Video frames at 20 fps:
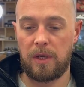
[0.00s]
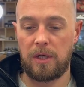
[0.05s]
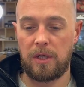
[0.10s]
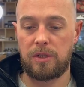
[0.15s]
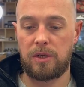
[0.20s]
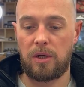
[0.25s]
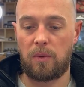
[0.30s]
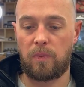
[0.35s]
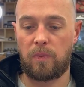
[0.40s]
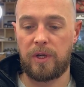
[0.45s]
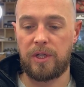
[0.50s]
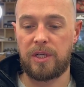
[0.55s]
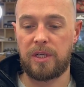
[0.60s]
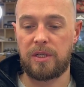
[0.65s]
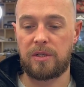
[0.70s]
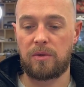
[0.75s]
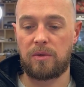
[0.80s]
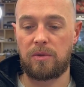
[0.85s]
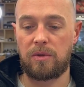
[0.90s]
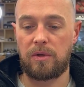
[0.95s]
So which
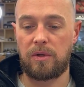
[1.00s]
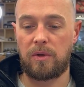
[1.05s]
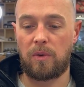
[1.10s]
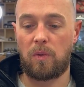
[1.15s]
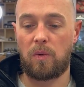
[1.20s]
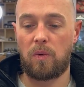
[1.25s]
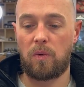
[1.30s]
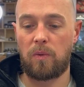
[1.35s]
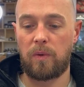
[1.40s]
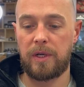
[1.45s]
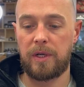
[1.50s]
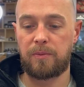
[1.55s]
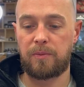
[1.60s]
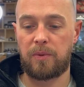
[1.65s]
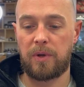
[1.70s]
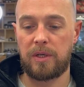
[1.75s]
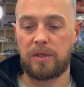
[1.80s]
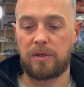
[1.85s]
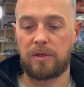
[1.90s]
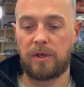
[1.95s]
isn't always
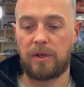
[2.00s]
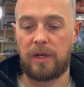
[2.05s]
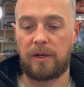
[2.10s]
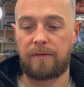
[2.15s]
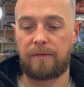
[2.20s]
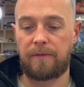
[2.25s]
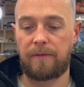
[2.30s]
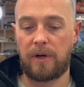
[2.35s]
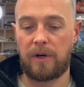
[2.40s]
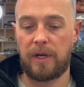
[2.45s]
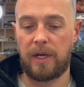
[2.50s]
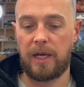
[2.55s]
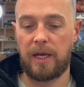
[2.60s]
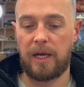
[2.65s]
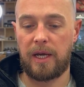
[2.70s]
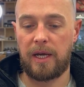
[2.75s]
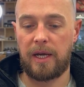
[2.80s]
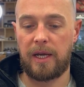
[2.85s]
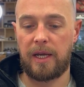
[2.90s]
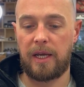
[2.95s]
present in finer
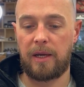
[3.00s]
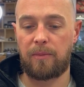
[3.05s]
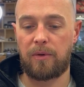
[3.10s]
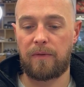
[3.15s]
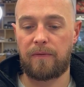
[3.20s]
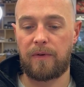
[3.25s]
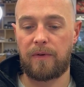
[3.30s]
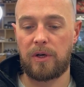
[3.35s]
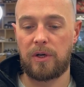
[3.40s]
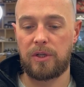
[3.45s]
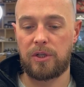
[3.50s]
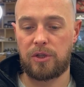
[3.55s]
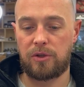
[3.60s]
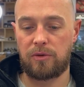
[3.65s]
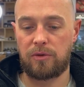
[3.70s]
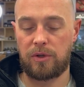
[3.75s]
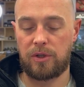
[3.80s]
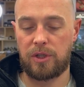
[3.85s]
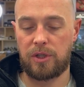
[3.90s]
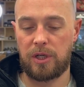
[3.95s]
hair, it provides
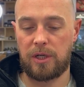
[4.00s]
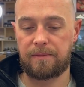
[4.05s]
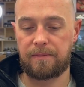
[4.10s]
structure.